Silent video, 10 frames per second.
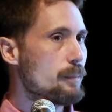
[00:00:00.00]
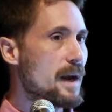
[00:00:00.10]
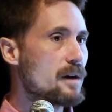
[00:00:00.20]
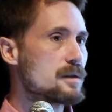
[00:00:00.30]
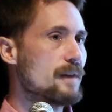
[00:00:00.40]

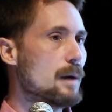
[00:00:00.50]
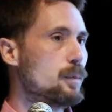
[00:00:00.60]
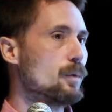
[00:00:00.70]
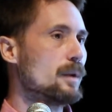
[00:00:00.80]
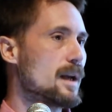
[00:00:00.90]
pairs of
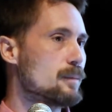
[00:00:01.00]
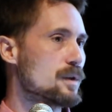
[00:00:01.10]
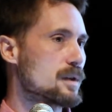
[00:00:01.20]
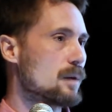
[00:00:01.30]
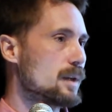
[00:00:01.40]
output
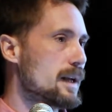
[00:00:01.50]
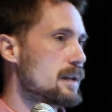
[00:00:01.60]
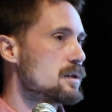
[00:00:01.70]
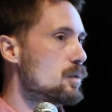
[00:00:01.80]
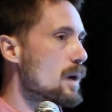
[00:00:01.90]
labels are
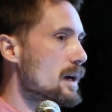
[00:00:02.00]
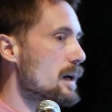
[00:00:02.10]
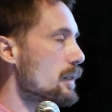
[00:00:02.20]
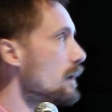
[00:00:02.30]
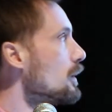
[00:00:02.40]
related to one
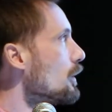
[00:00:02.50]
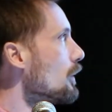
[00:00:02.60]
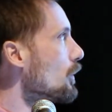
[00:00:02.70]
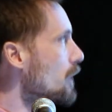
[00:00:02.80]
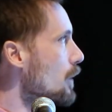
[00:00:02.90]
another,
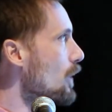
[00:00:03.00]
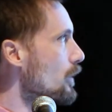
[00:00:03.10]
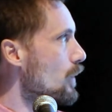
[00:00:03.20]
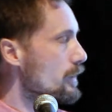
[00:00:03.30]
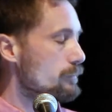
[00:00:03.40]

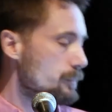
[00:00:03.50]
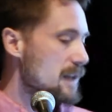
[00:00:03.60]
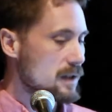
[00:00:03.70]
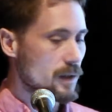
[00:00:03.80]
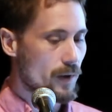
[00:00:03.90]
or
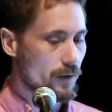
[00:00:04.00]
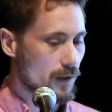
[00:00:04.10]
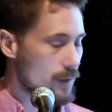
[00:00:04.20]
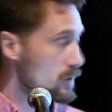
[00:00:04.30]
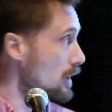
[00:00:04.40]
basically whether
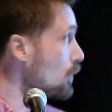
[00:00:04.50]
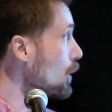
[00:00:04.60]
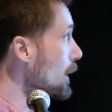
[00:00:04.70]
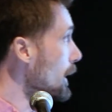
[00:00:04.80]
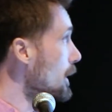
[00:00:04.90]
labels are
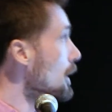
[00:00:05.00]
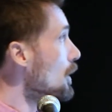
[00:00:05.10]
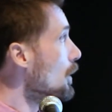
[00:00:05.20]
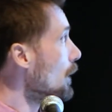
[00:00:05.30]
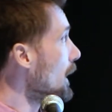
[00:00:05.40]
correlated
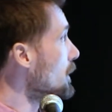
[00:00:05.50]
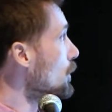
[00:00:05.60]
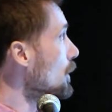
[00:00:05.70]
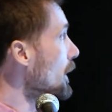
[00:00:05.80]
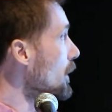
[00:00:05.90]
or
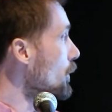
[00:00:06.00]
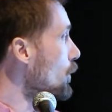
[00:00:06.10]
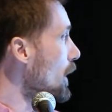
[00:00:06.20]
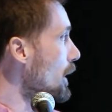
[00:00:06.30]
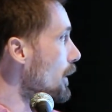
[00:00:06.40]
anti-correlated with one